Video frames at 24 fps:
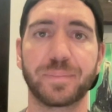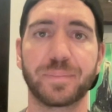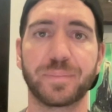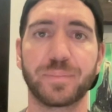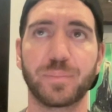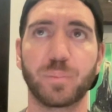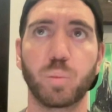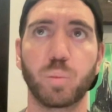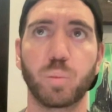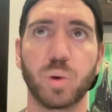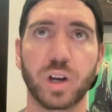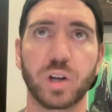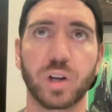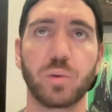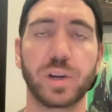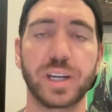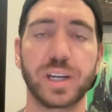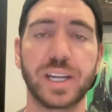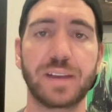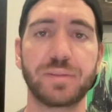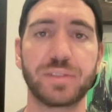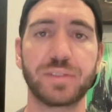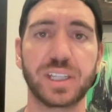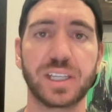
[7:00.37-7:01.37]
we're
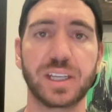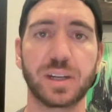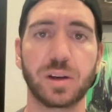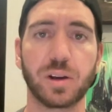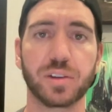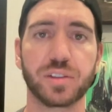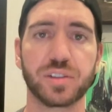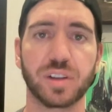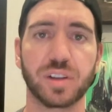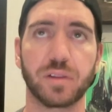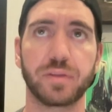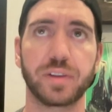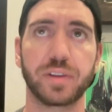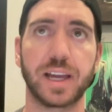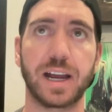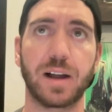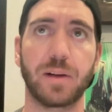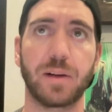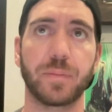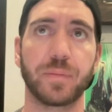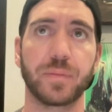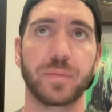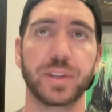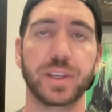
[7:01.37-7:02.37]
going to have to get ourselves
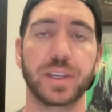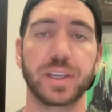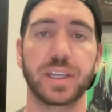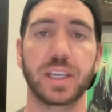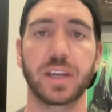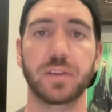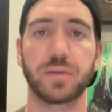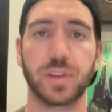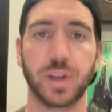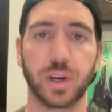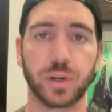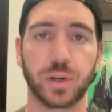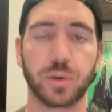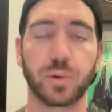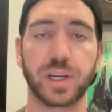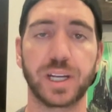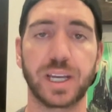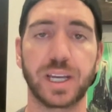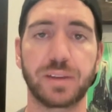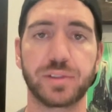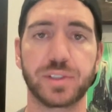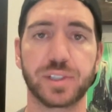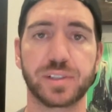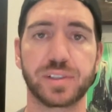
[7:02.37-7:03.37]
out if they're going
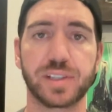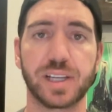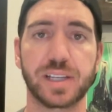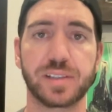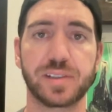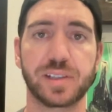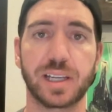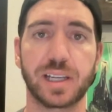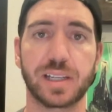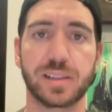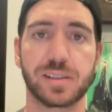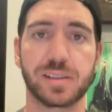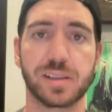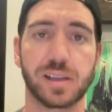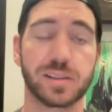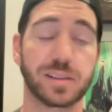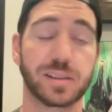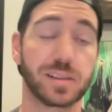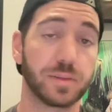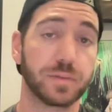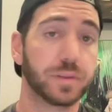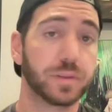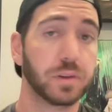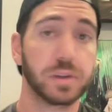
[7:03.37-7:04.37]
to have success against
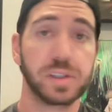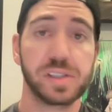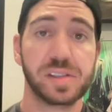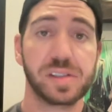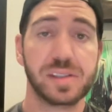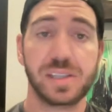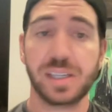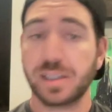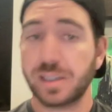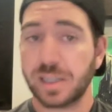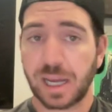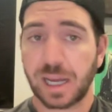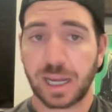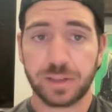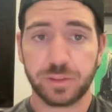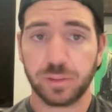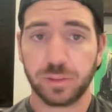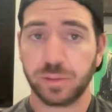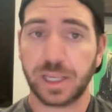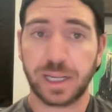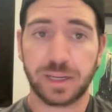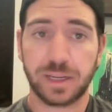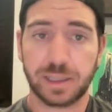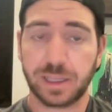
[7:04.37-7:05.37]
us. And the Phillies did not
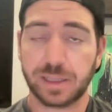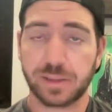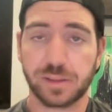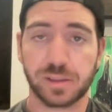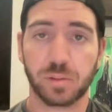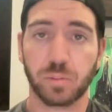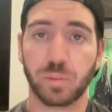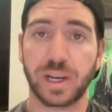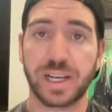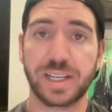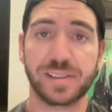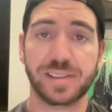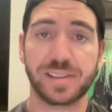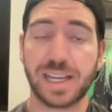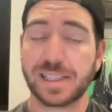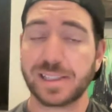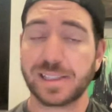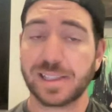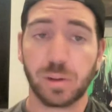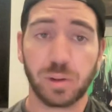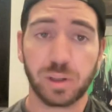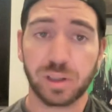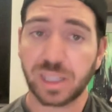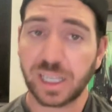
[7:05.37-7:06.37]
do that against the Rays.
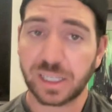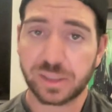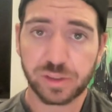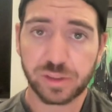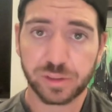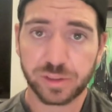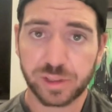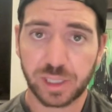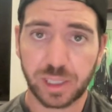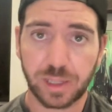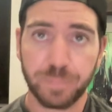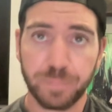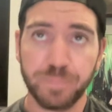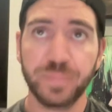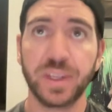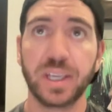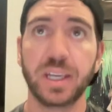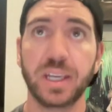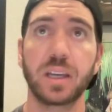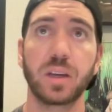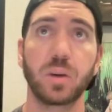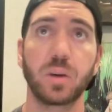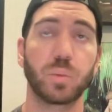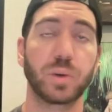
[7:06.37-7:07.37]
That's how a lesser team
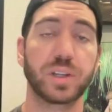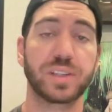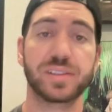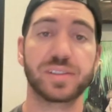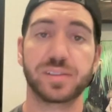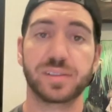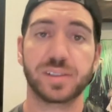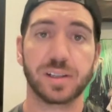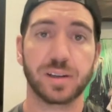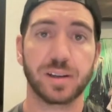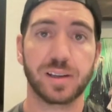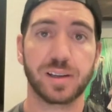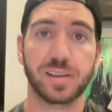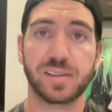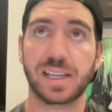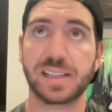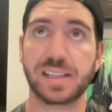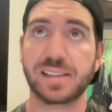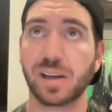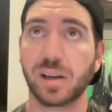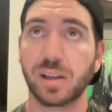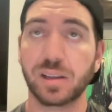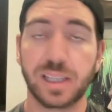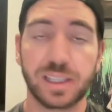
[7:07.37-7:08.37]
wins a series.
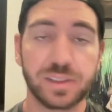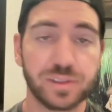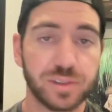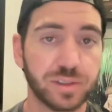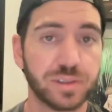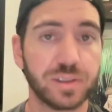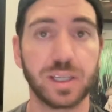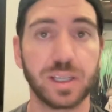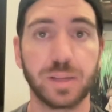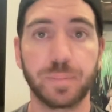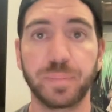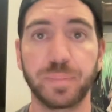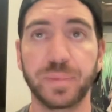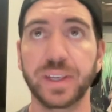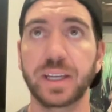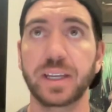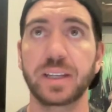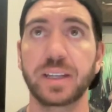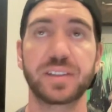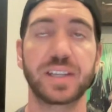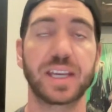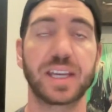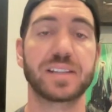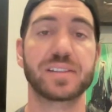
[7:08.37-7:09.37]
That's how a lesser team
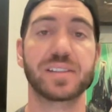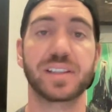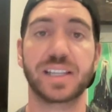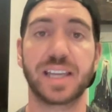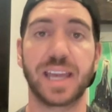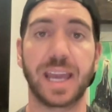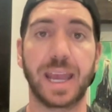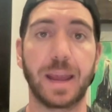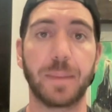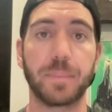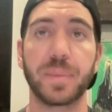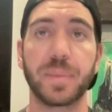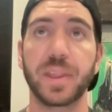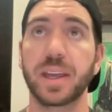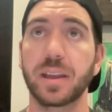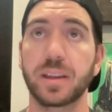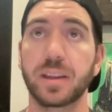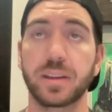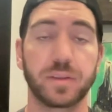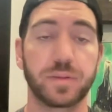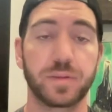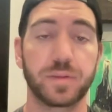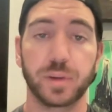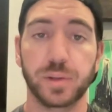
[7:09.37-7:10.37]
takes a game.
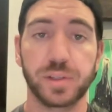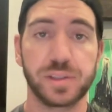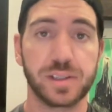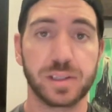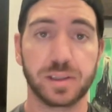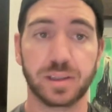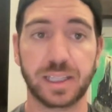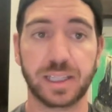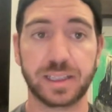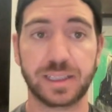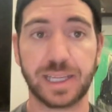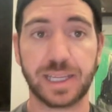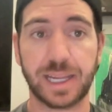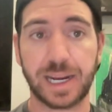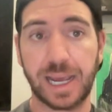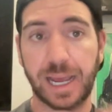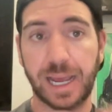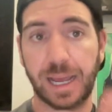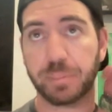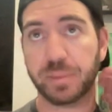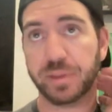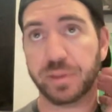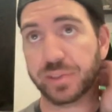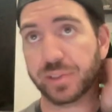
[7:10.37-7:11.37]
The Phillies didn't let that
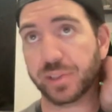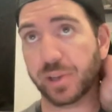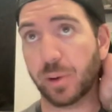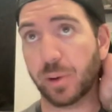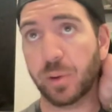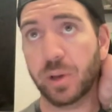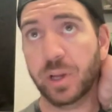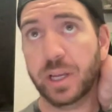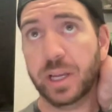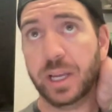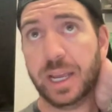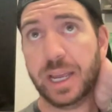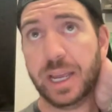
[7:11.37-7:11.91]
happen. So